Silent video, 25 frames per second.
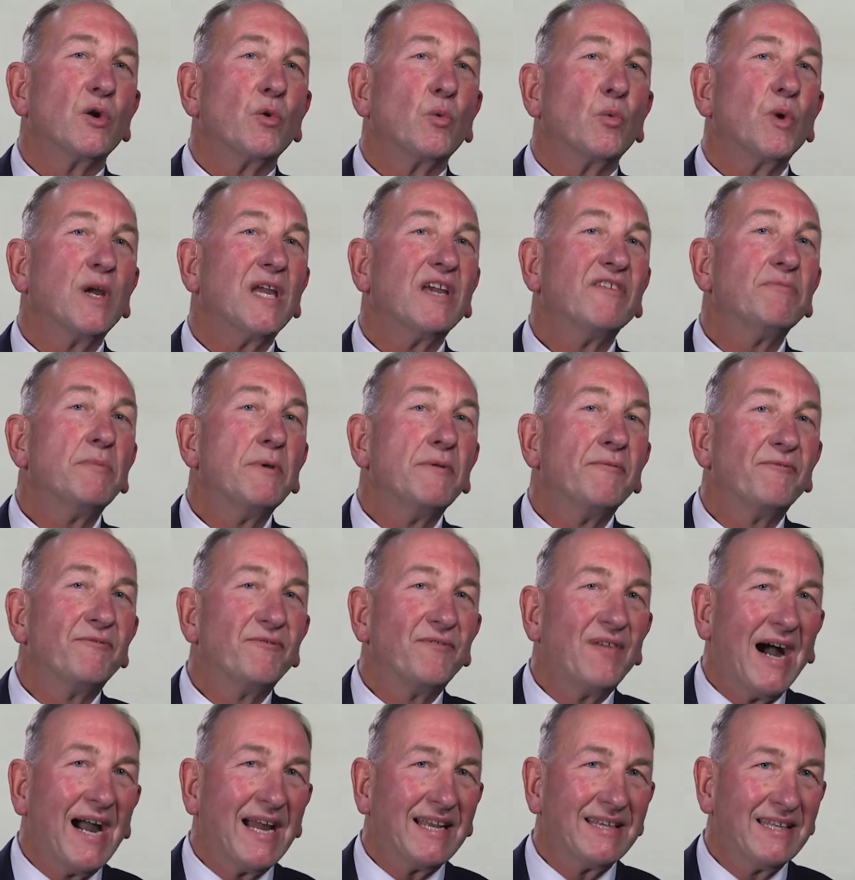We have been
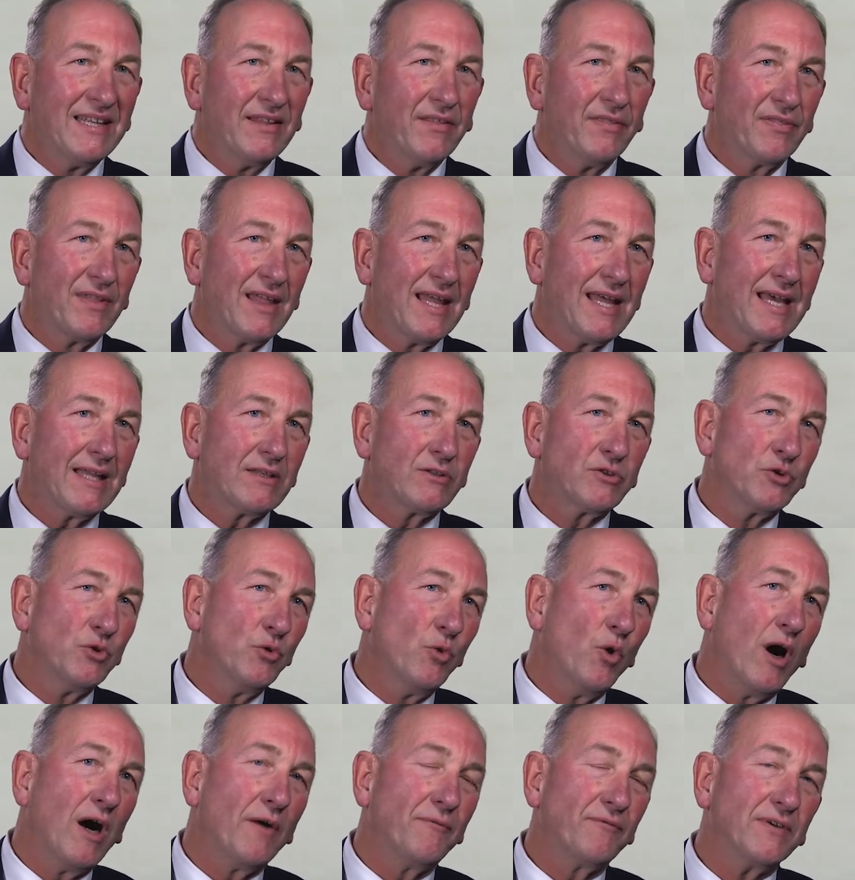finding that
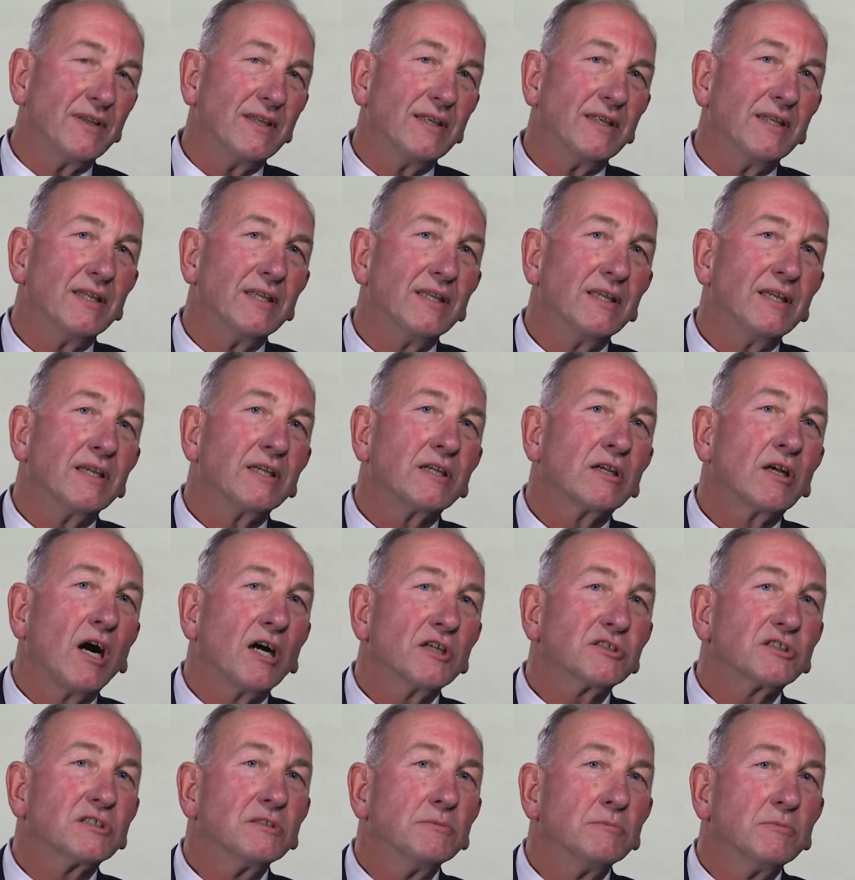too often,
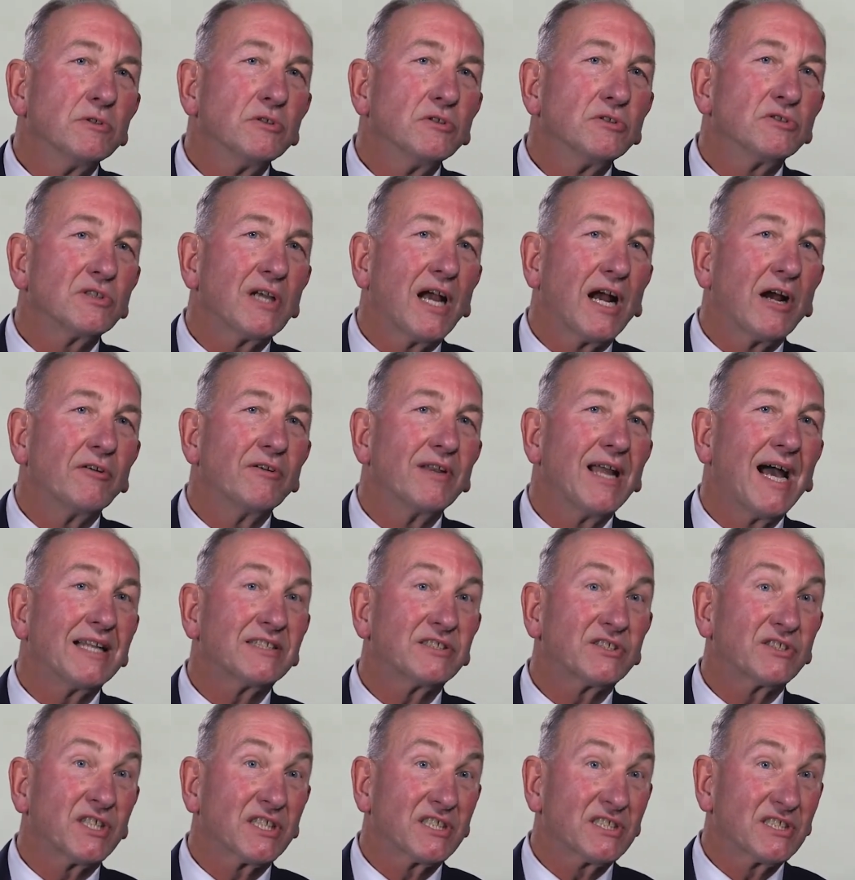customers are not
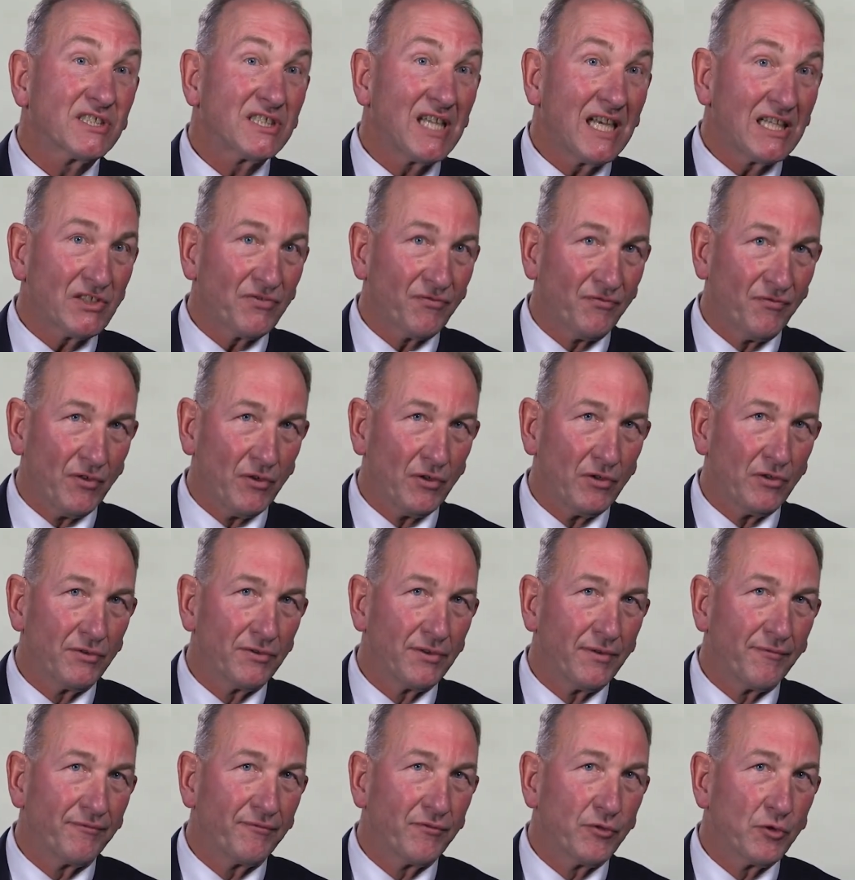successful
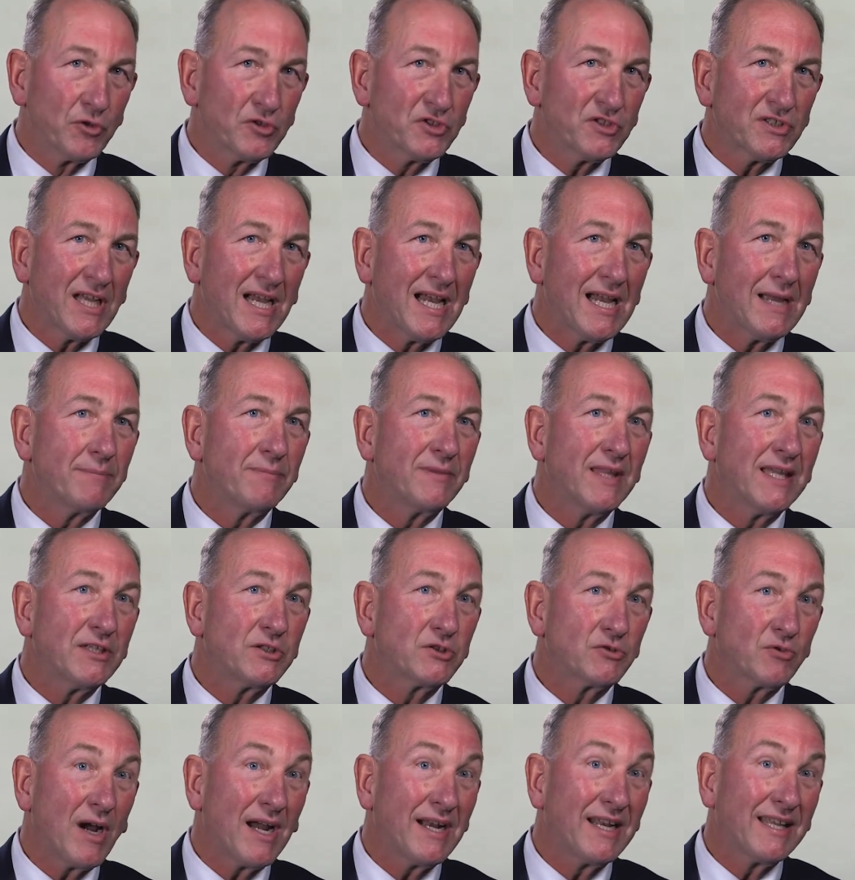the first time they
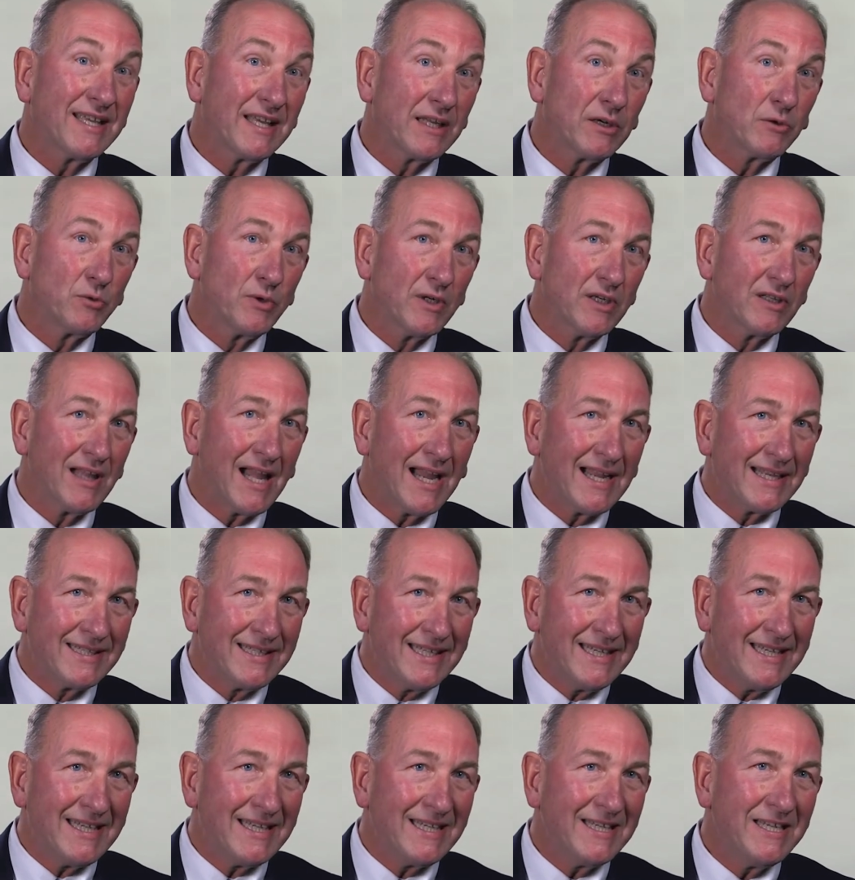try to get a real
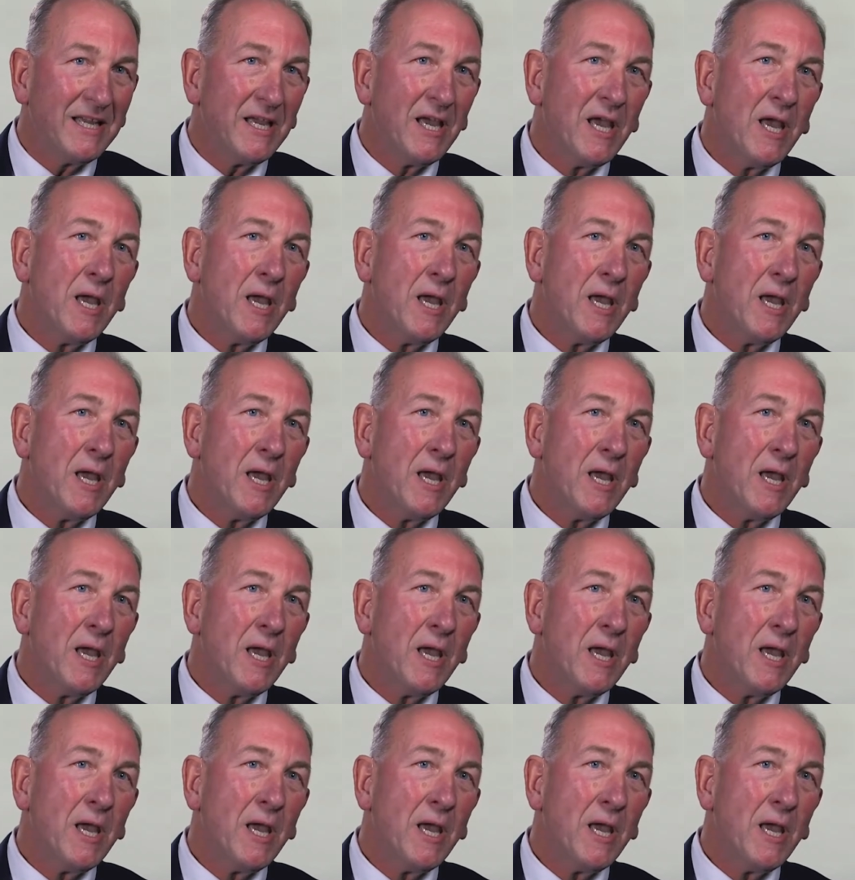ID